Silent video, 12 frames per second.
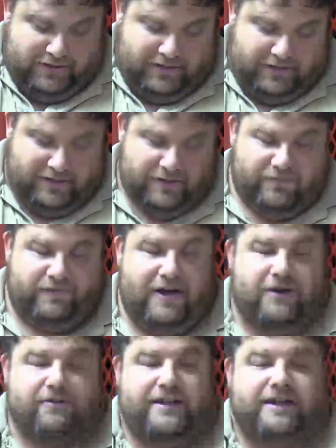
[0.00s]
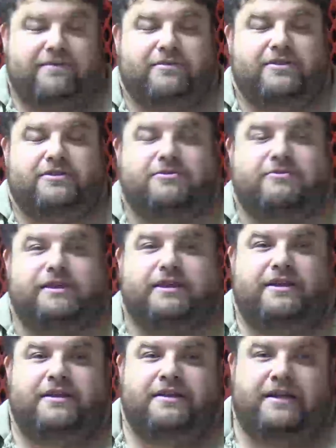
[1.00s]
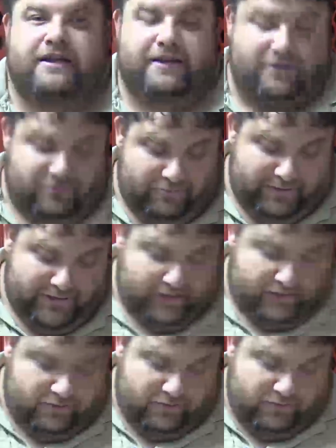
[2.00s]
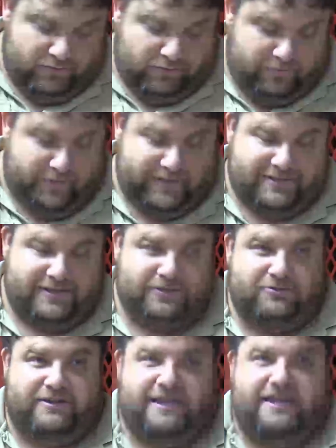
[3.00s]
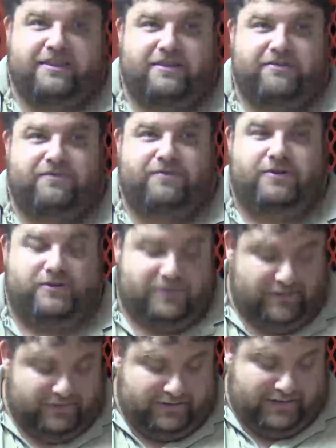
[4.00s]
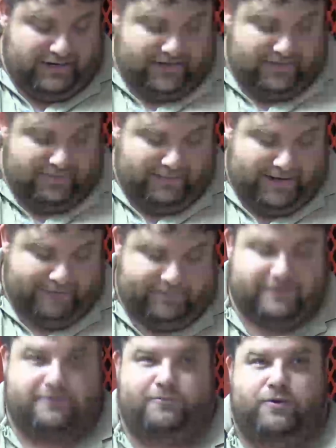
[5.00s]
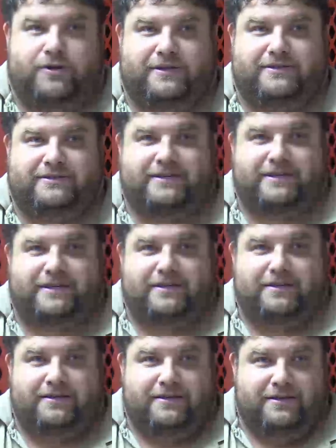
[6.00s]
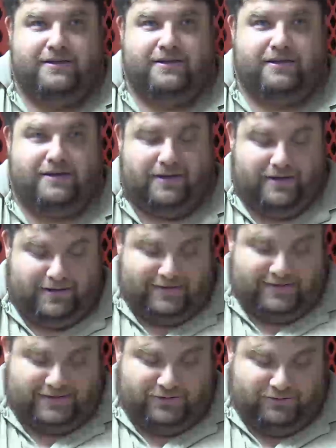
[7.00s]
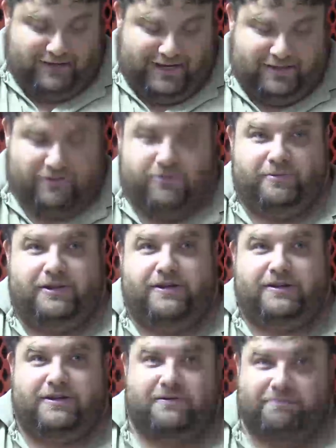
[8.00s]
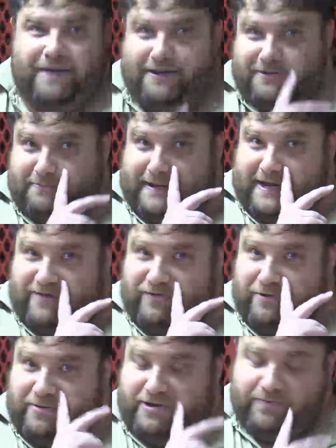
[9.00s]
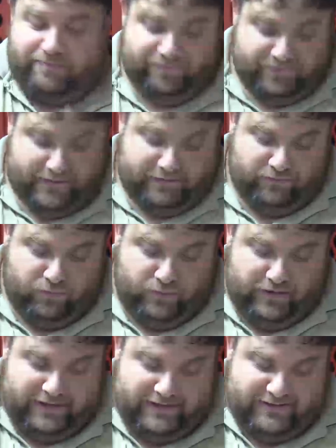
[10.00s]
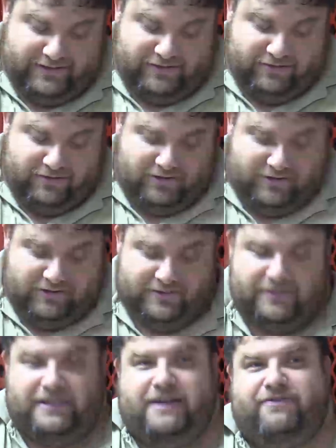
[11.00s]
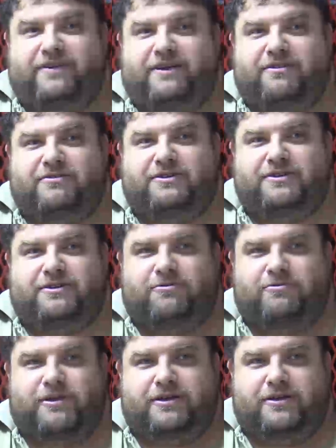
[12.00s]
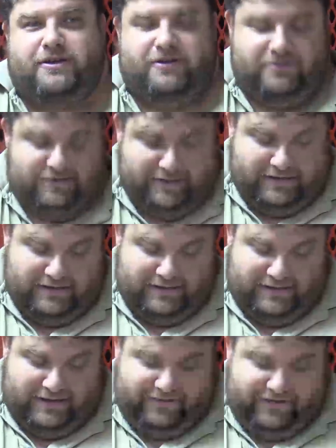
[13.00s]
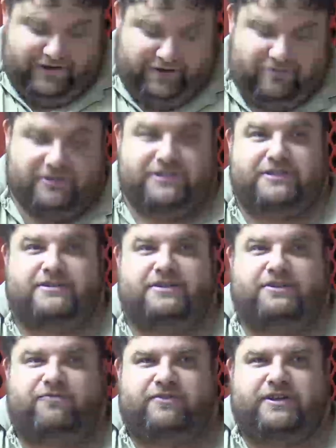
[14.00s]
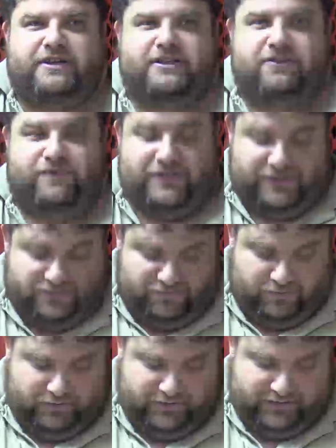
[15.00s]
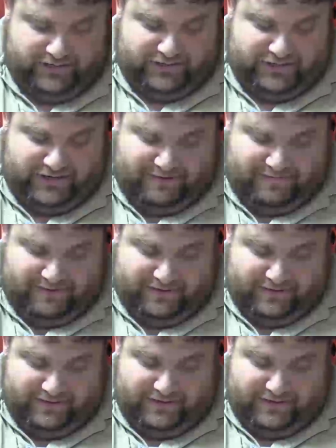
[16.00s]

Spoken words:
The final game of this weekend, and it will be at home, will be Central Catholic versus Highland Baptist in Morgan City. Central Catholic will be looking to bounce back from a 48-0 loss to Lafayette Christian a week ago. Lafayette Christian is the defending Division IV state champion.